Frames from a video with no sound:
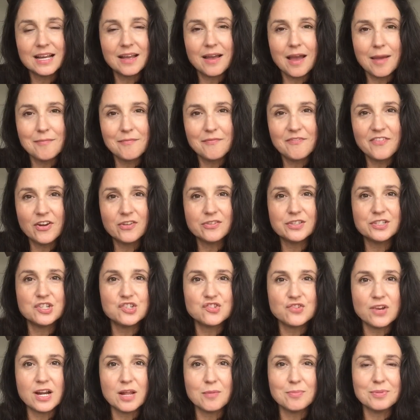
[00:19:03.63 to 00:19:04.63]
I'm fairly
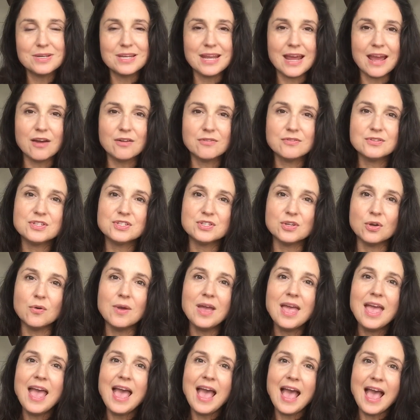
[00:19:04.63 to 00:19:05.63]
straight up and down. So
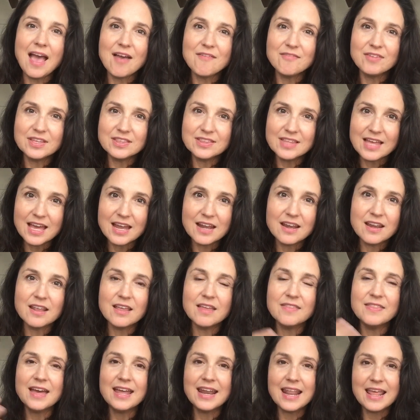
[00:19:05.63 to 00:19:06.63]
having that
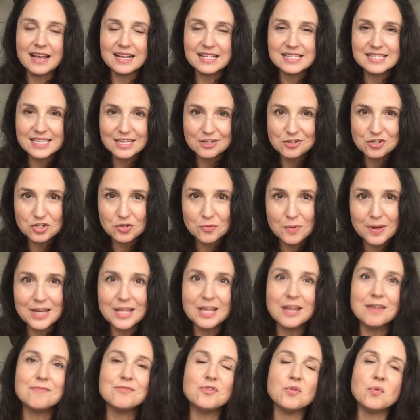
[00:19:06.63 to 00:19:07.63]

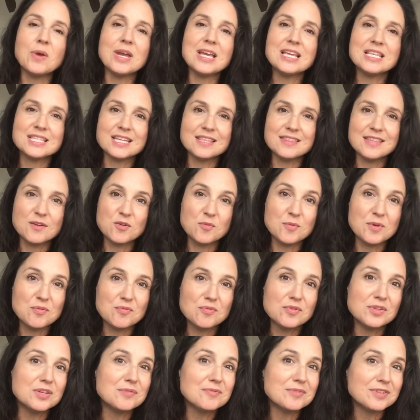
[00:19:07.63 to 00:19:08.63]
accentuating of the waist, I think would be
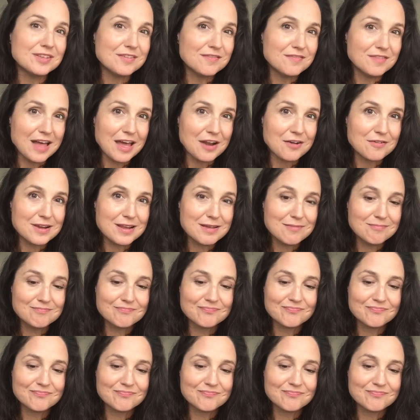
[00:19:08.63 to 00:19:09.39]
really, really flattering.